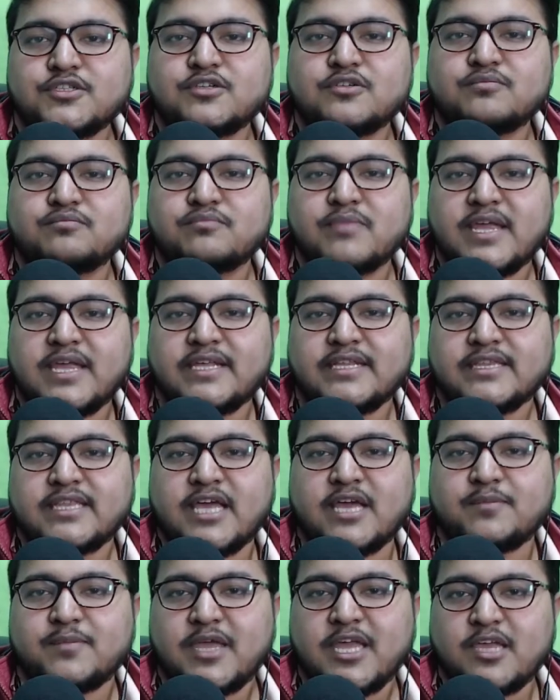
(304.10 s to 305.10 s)
make
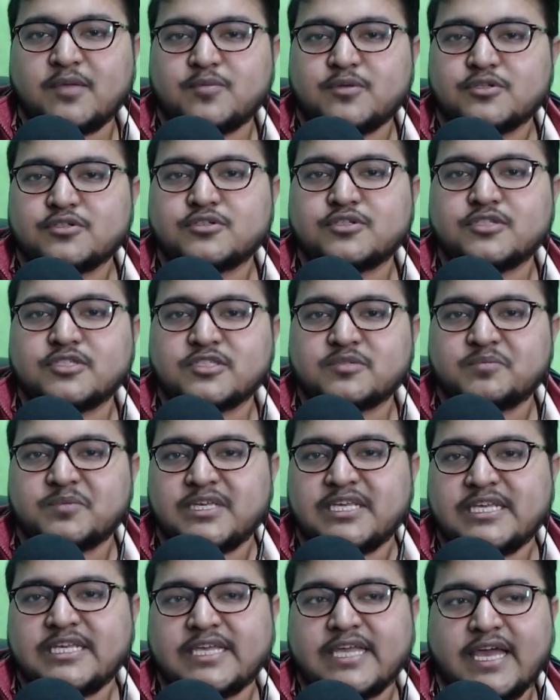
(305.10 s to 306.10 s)
them able to
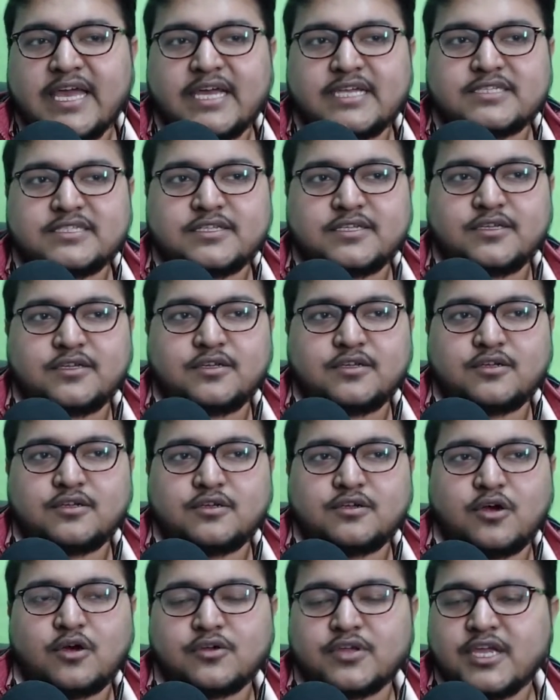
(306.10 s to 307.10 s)
speak at
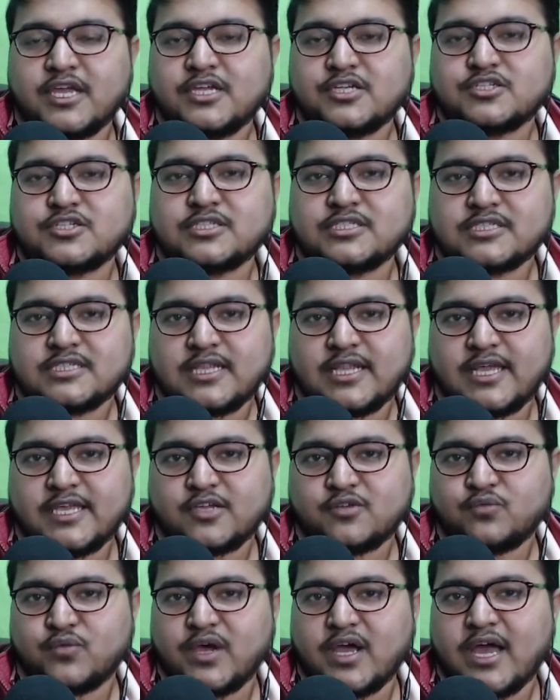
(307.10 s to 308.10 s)
occasions like
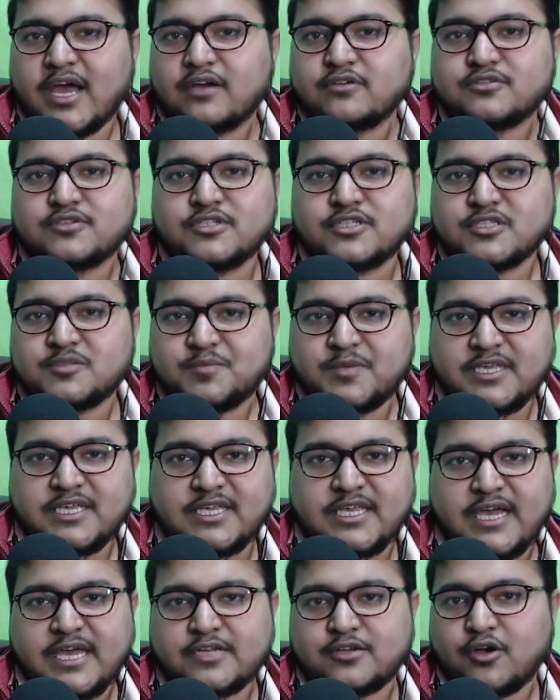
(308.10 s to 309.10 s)
how to speak
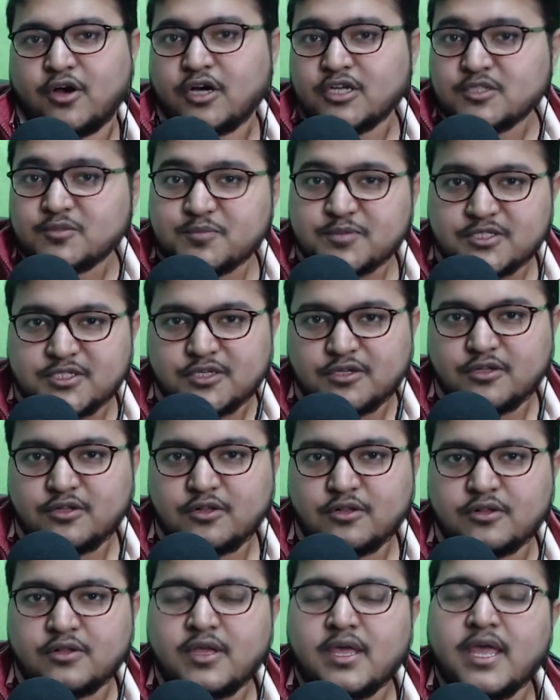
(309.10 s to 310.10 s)
at
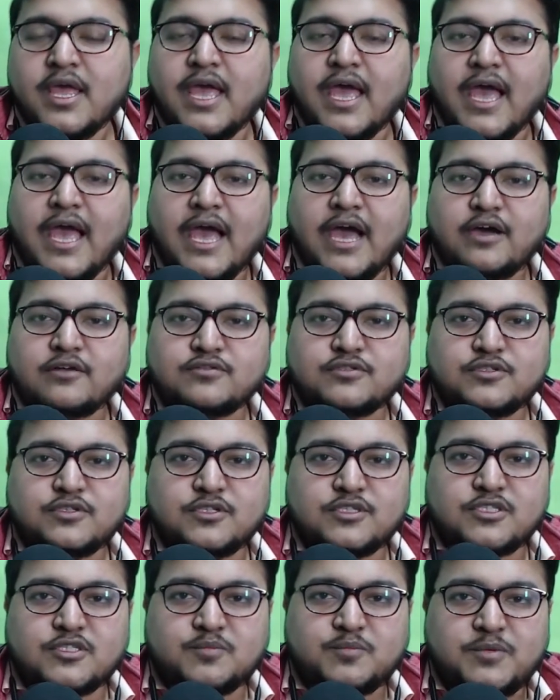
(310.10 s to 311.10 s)
hospital, how to
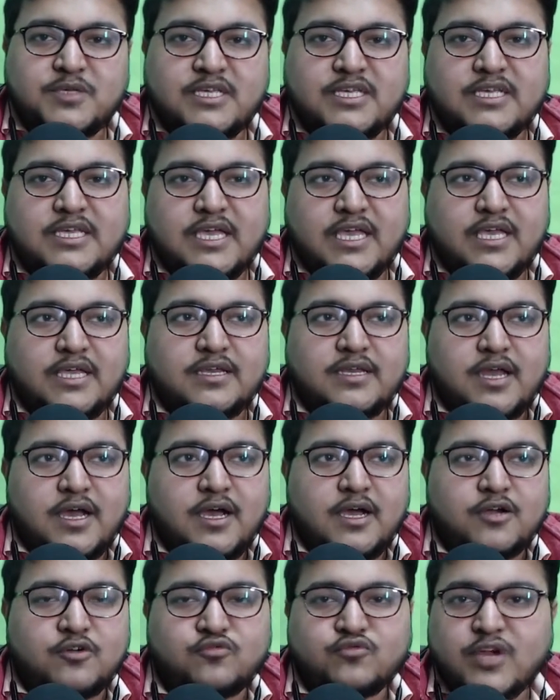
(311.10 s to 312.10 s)
speak in
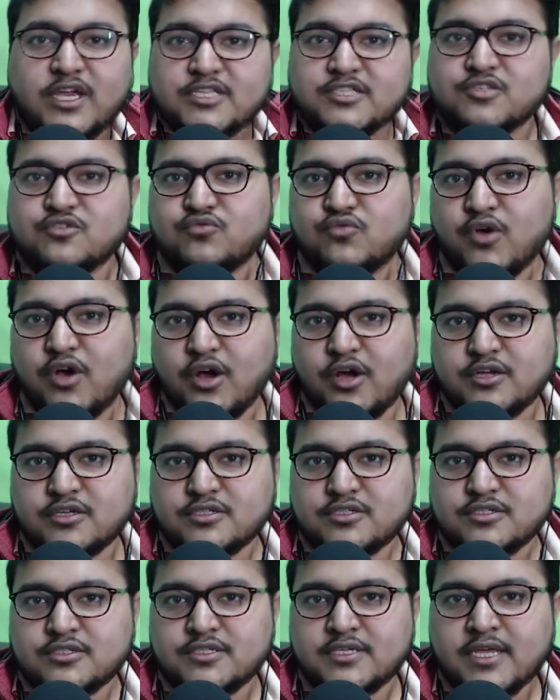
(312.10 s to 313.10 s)
a
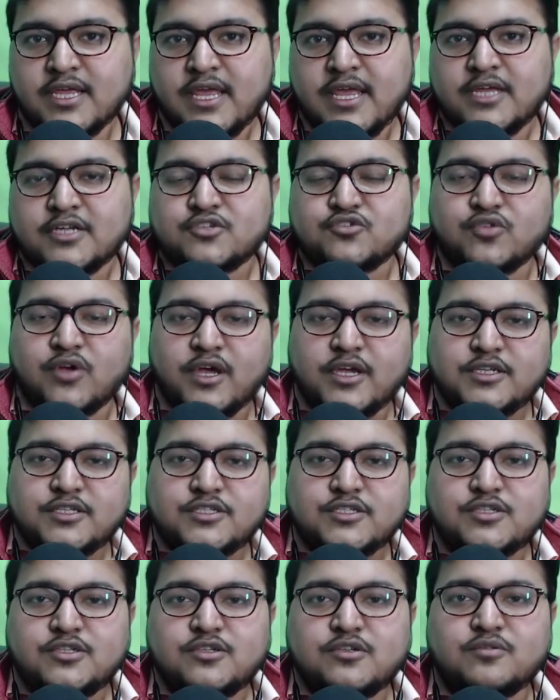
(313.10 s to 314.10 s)
restaurant. Try
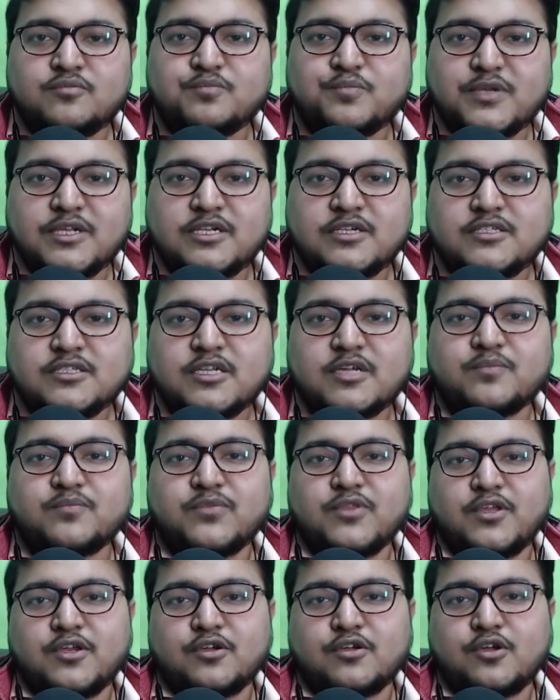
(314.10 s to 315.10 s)
to build up
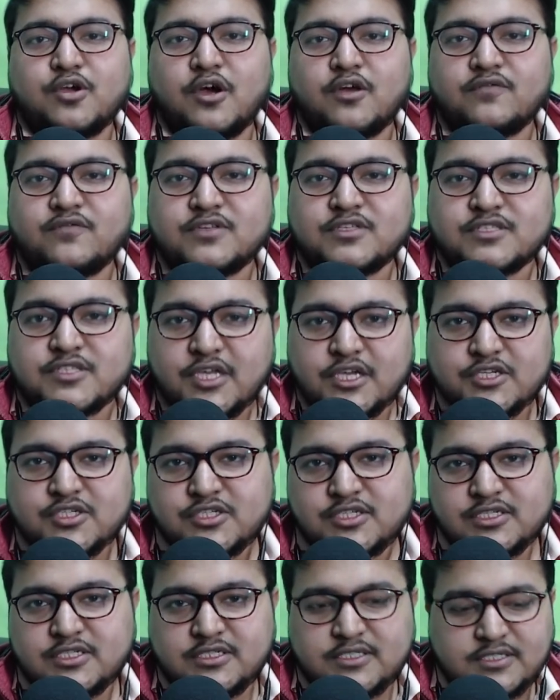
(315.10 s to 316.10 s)
their
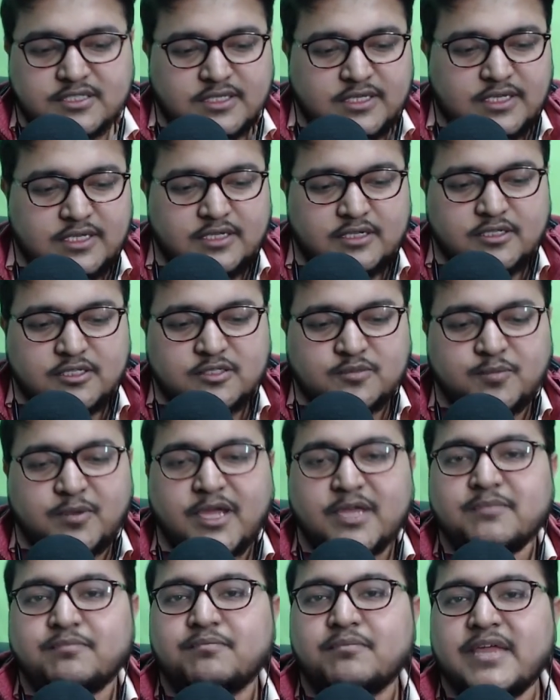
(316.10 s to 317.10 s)
conversational skills
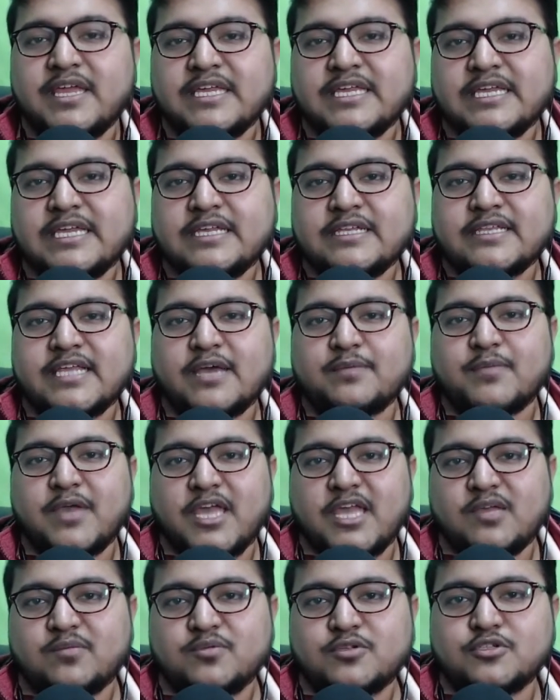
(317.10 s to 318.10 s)
by making them
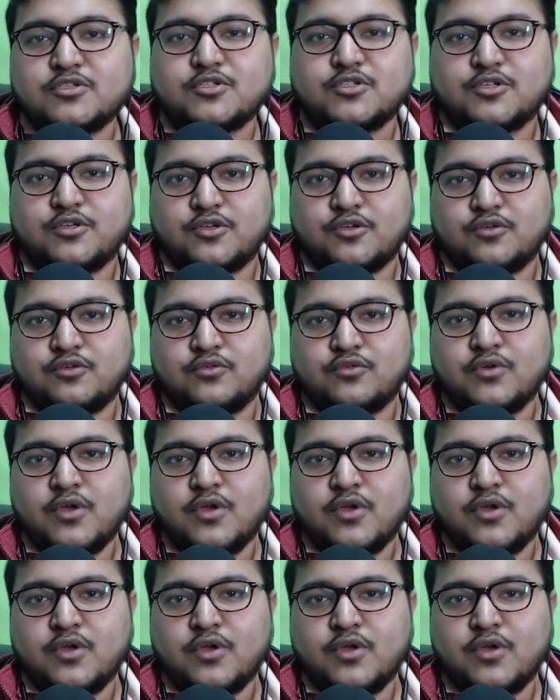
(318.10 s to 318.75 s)
able to